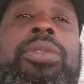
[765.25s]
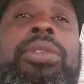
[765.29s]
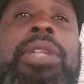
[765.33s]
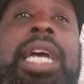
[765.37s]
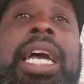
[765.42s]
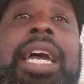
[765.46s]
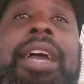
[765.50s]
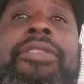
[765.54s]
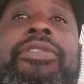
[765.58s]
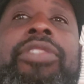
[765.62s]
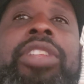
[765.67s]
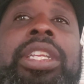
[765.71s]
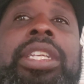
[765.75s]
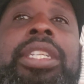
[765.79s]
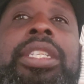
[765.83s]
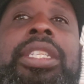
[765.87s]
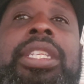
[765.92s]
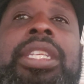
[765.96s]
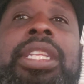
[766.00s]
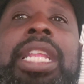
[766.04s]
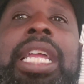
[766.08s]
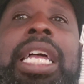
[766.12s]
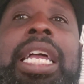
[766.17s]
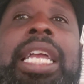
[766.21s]
diving
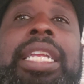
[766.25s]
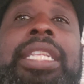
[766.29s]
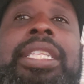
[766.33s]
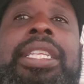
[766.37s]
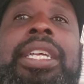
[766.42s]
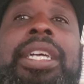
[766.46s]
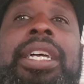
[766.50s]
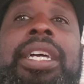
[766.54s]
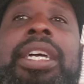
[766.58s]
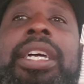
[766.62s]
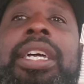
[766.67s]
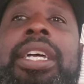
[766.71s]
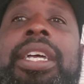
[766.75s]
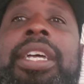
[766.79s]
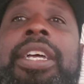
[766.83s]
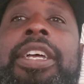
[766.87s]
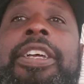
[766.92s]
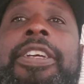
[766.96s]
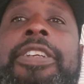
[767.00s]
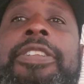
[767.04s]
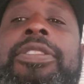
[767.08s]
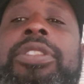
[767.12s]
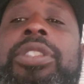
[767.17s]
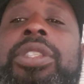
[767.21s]
into like
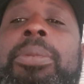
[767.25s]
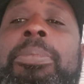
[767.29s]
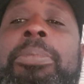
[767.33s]
the